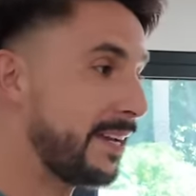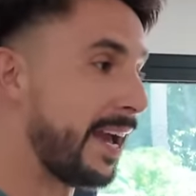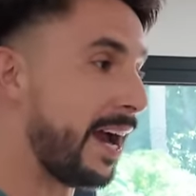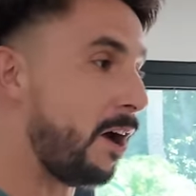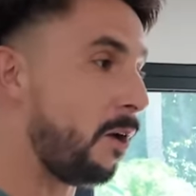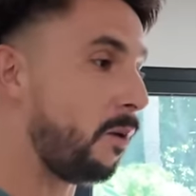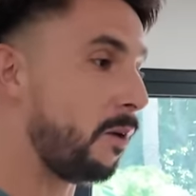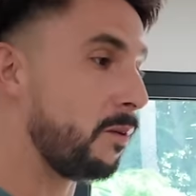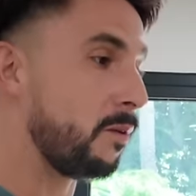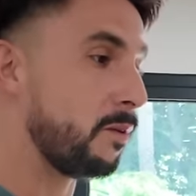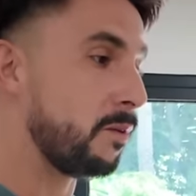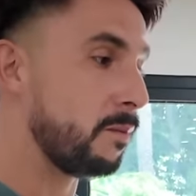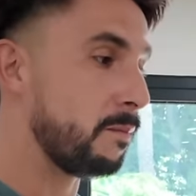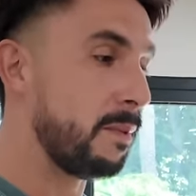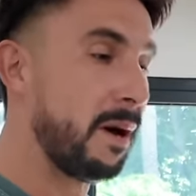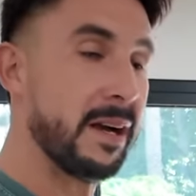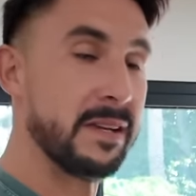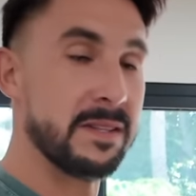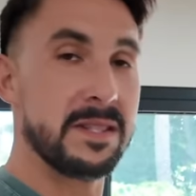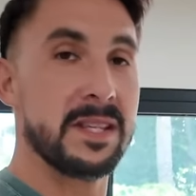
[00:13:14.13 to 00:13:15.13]
now,
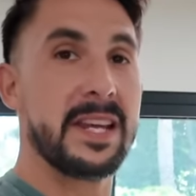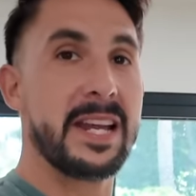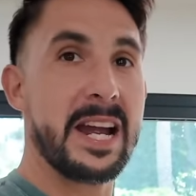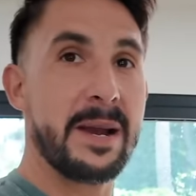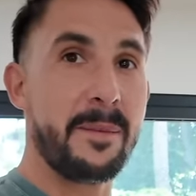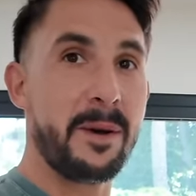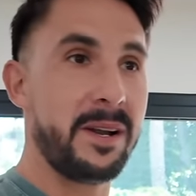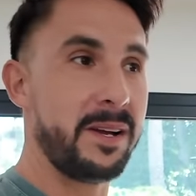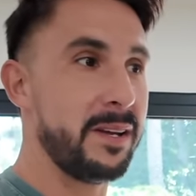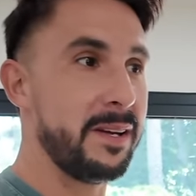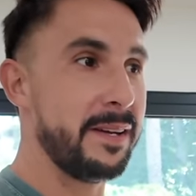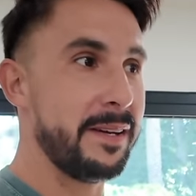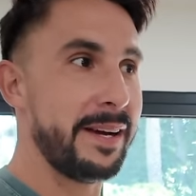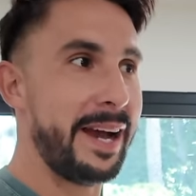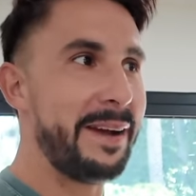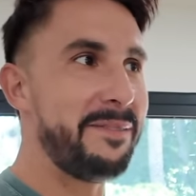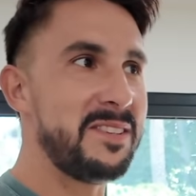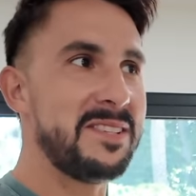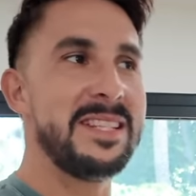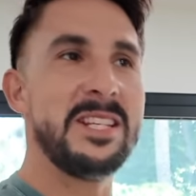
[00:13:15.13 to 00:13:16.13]
pause the camera. I
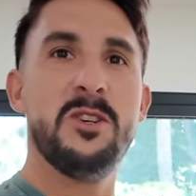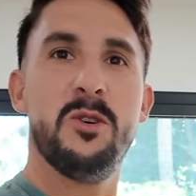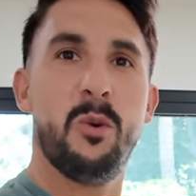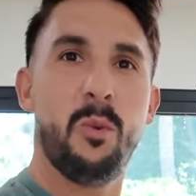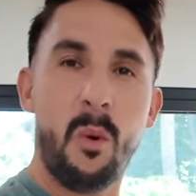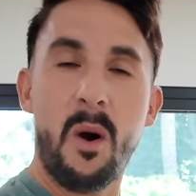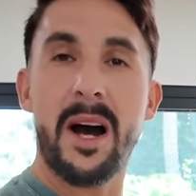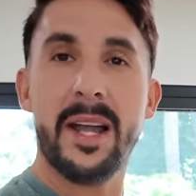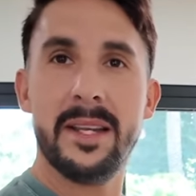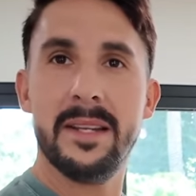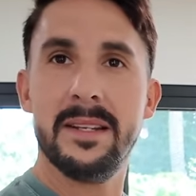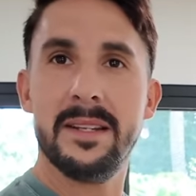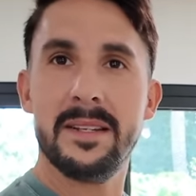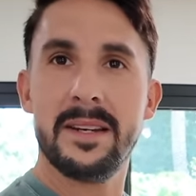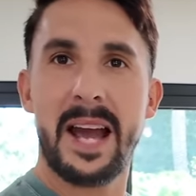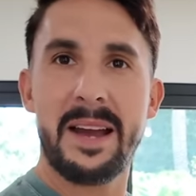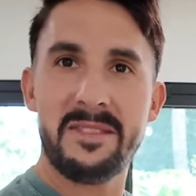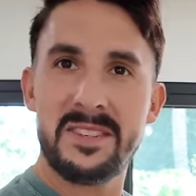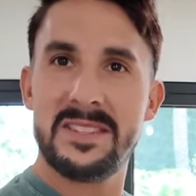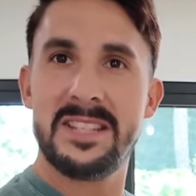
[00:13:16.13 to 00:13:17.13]
have to see who won.
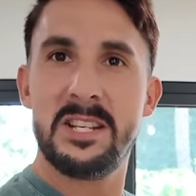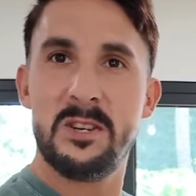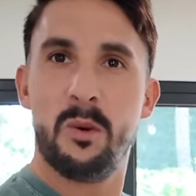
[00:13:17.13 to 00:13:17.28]
I have to see